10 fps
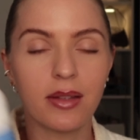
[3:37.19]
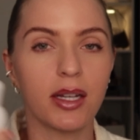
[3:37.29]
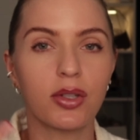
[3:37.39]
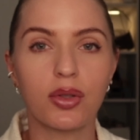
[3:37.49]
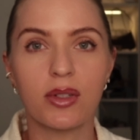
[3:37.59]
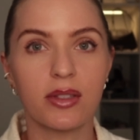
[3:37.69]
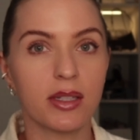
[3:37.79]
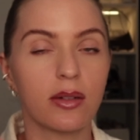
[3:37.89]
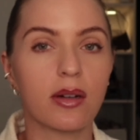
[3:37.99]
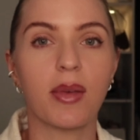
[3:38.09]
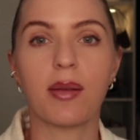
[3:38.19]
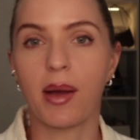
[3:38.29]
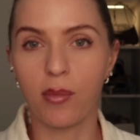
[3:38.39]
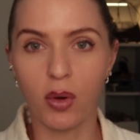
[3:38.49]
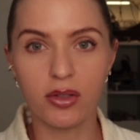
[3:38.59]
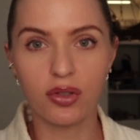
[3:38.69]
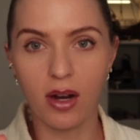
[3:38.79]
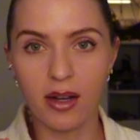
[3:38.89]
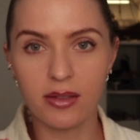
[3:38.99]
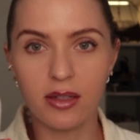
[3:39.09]
like do a serum and my
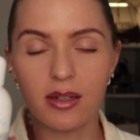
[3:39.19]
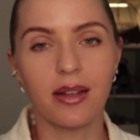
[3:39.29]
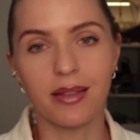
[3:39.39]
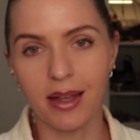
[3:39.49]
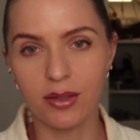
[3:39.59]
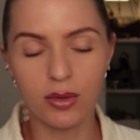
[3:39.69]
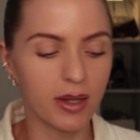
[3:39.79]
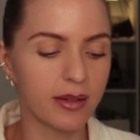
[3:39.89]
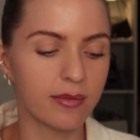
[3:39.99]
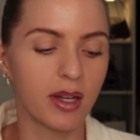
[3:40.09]
moisturizer and then do it,